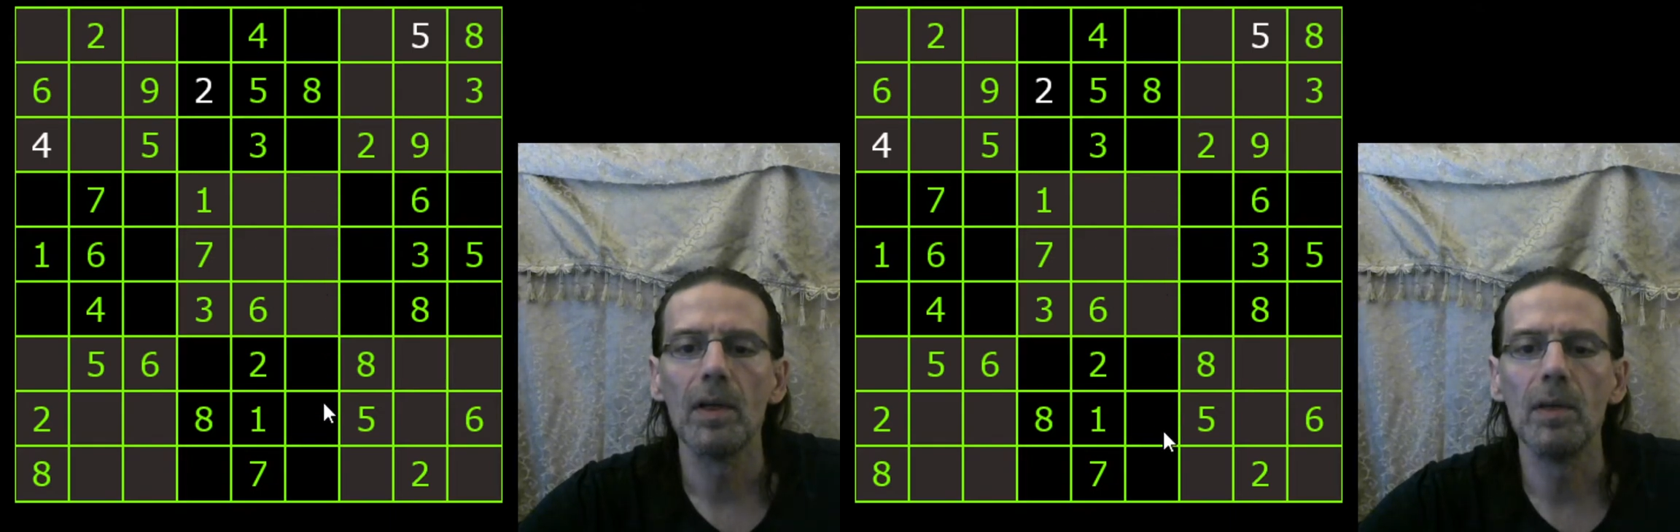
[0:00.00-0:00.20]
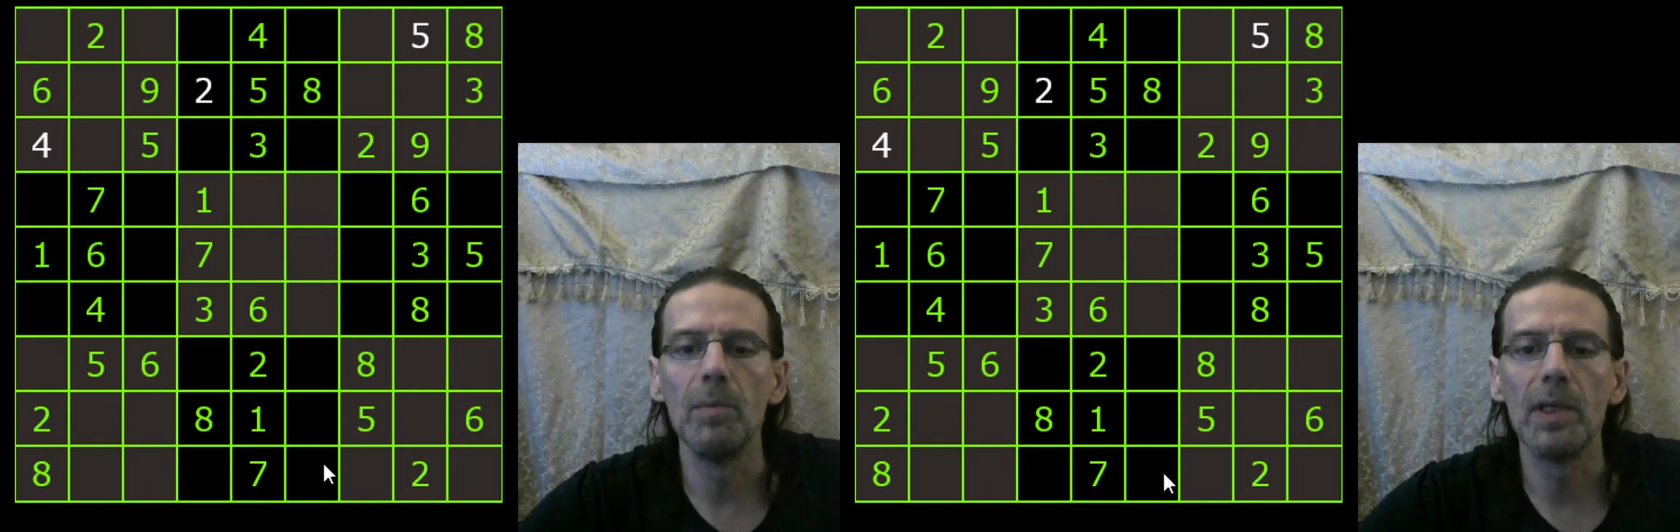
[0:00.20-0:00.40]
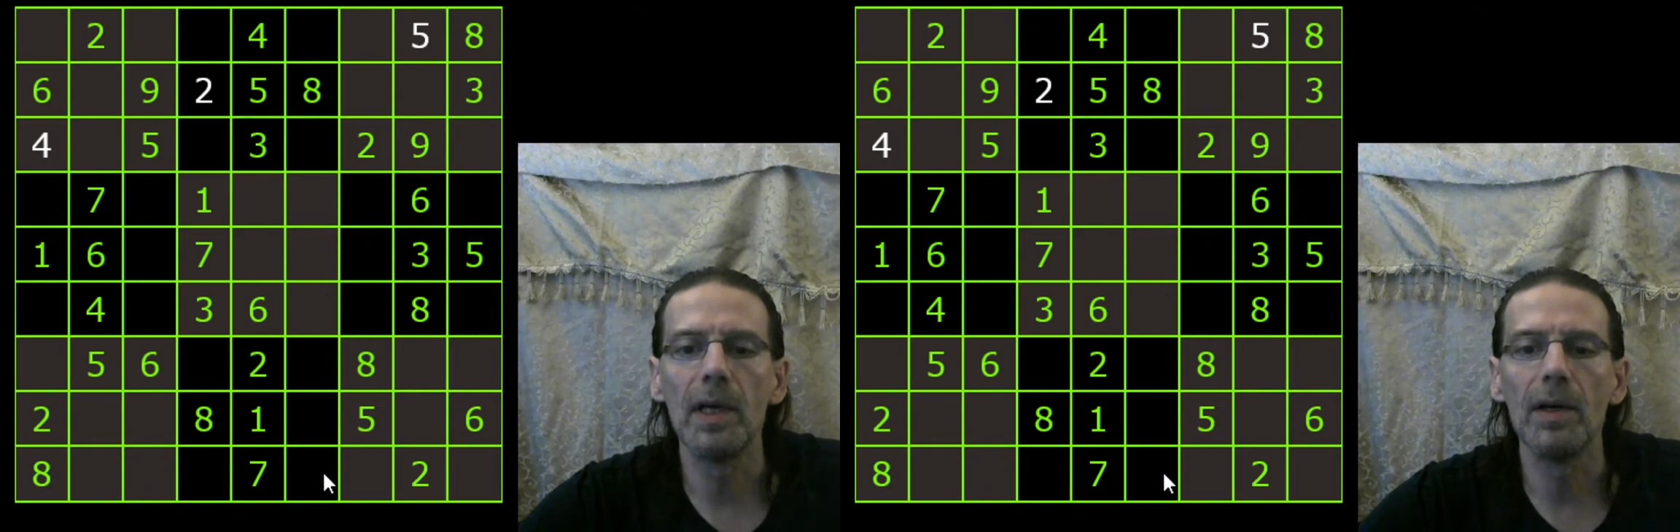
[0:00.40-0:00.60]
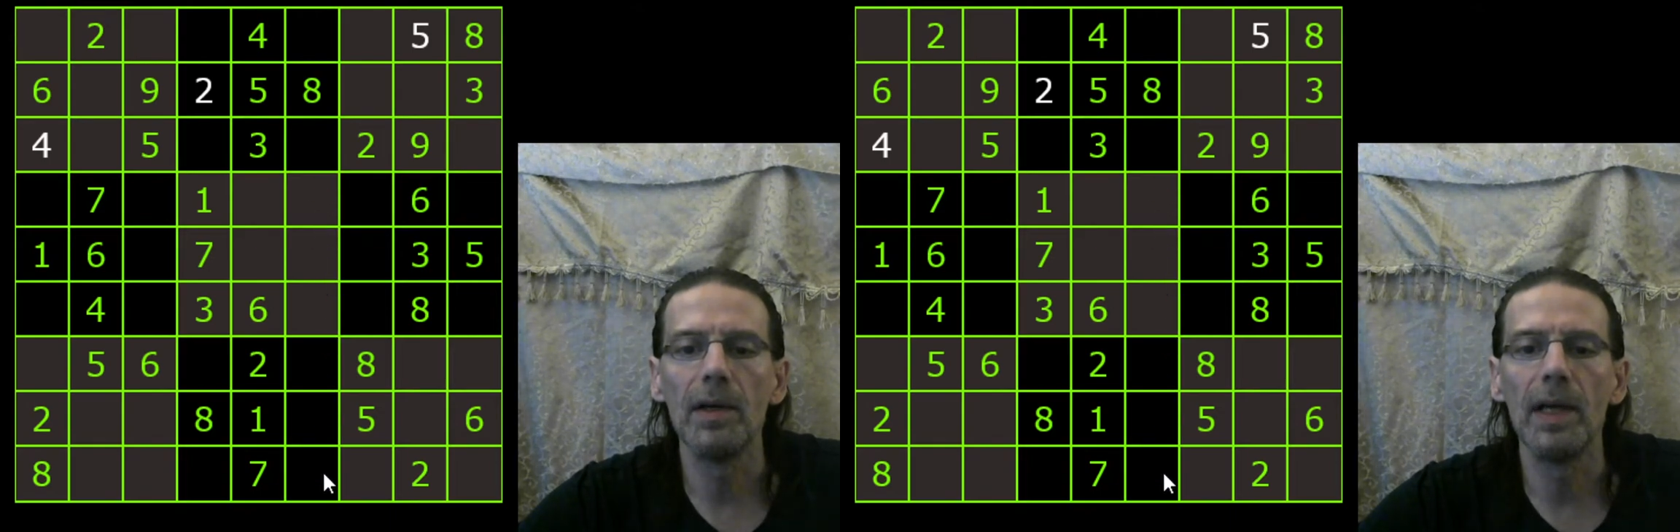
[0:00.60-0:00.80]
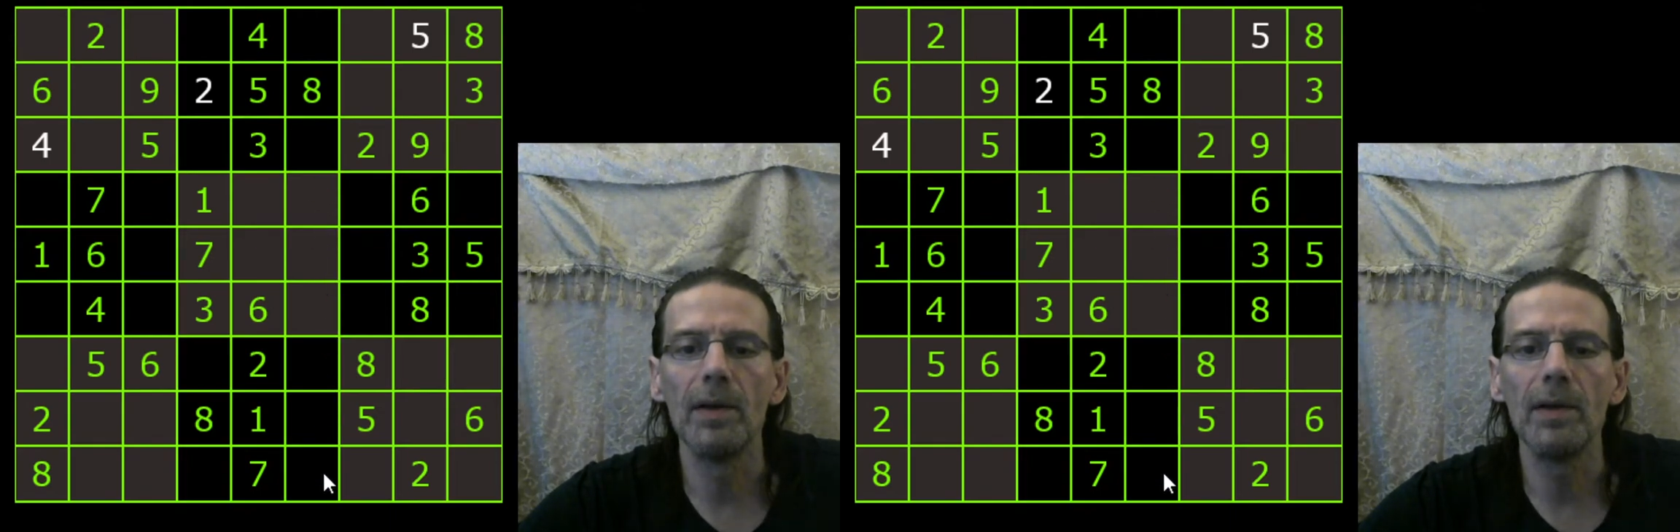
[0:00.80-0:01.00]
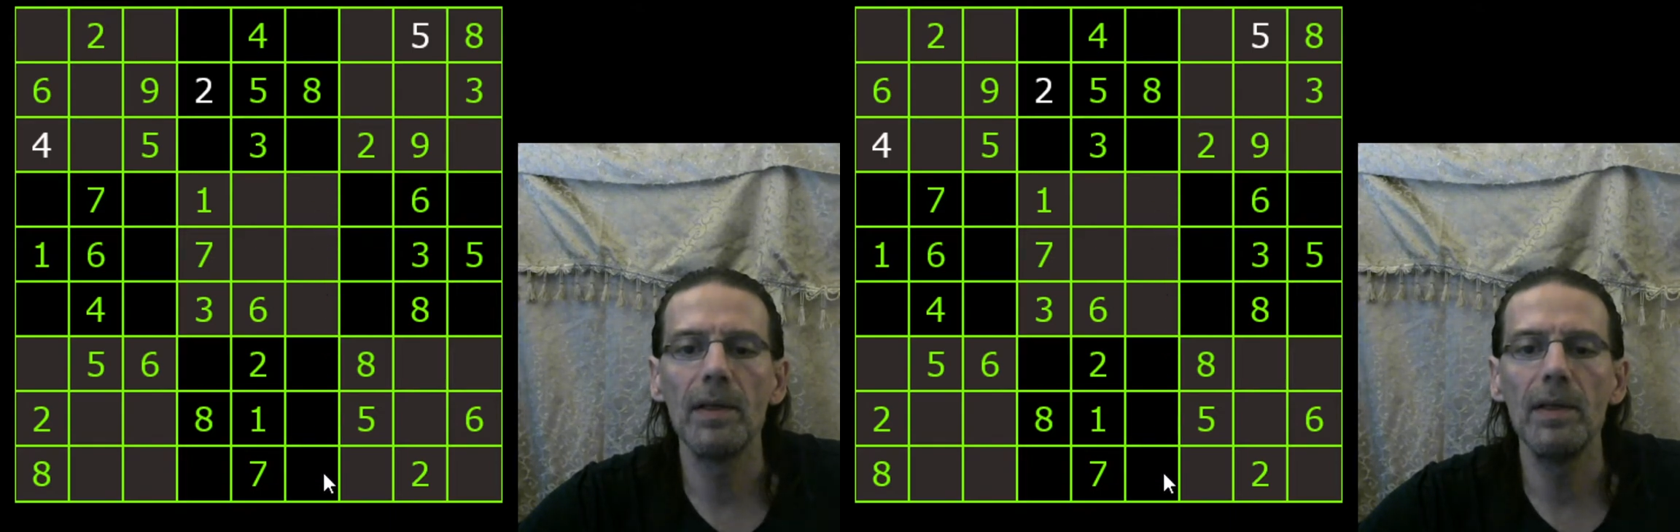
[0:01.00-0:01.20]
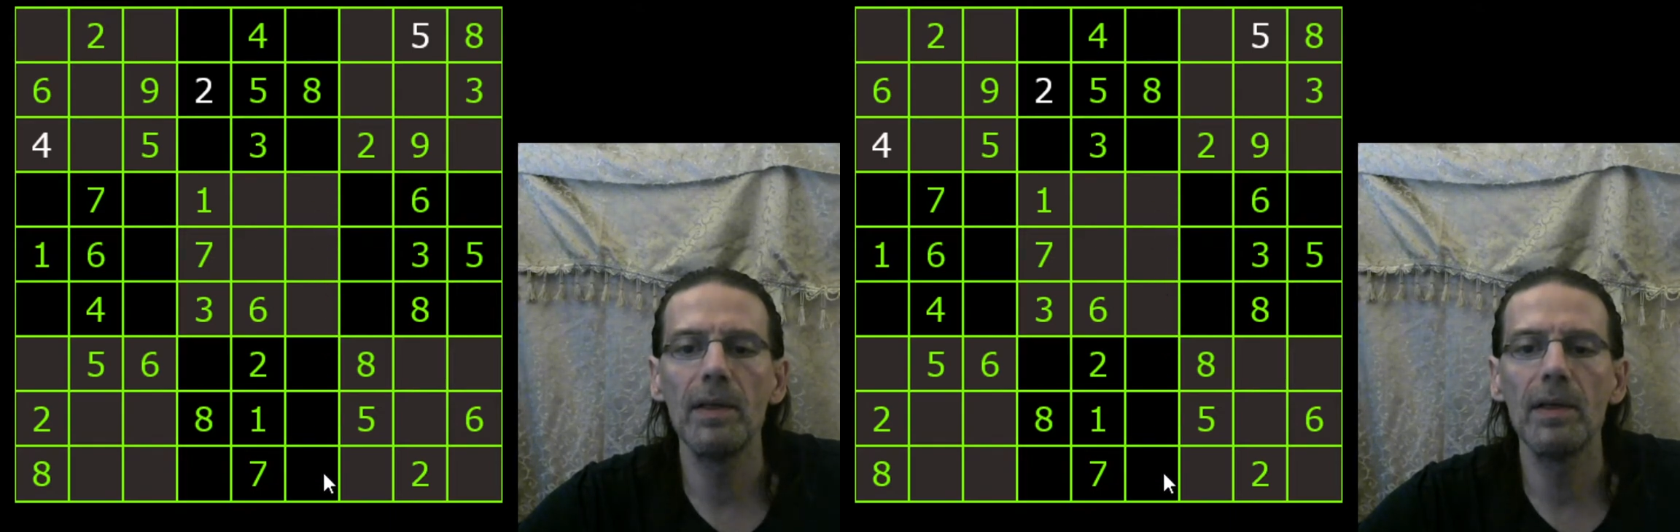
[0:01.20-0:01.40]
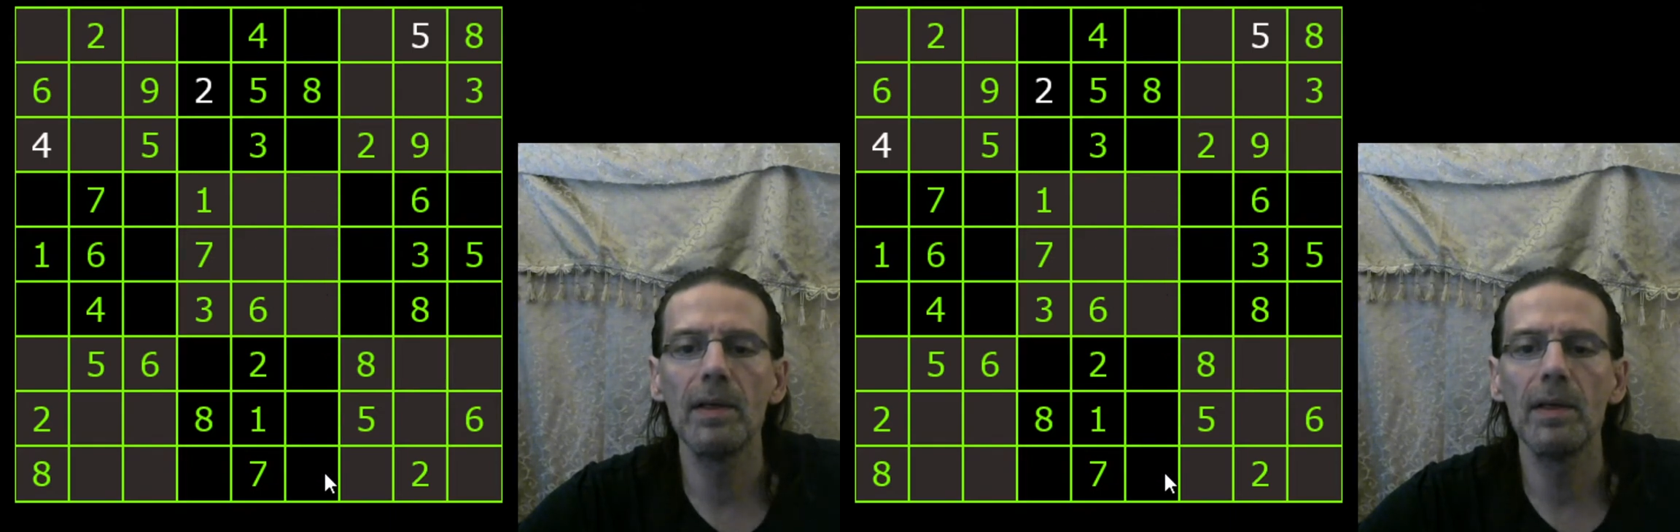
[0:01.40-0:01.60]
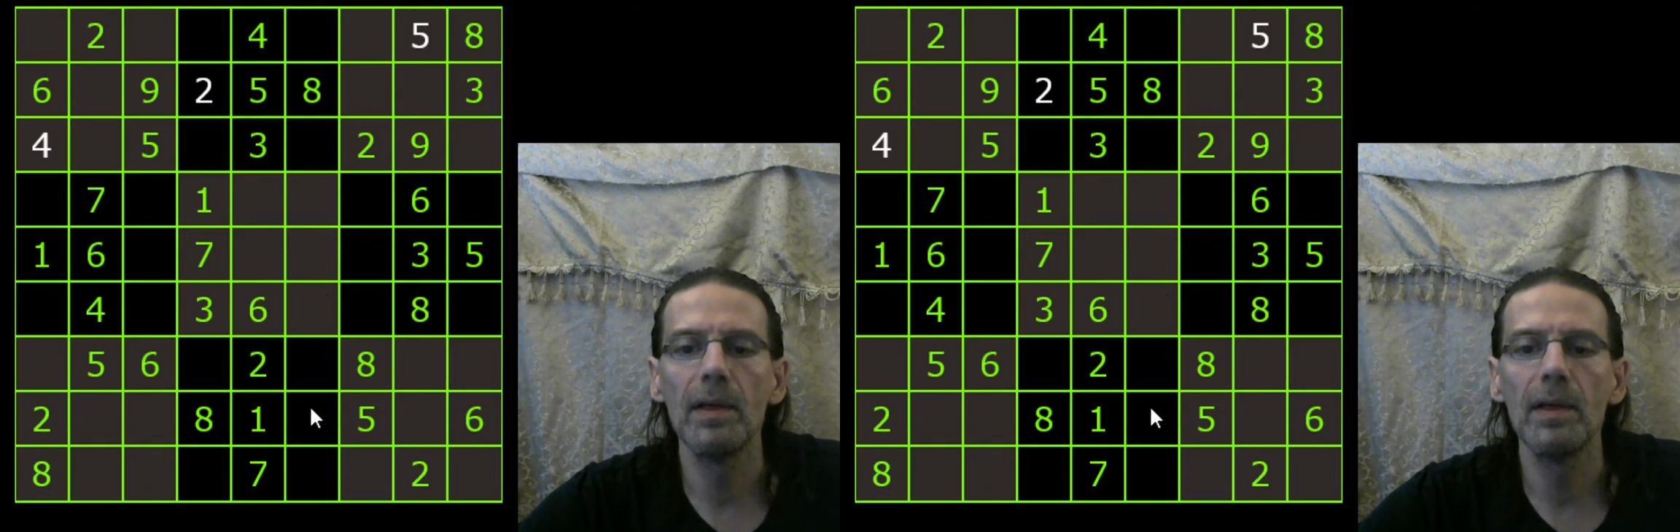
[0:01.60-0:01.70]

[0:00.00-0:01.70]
can be carried down here.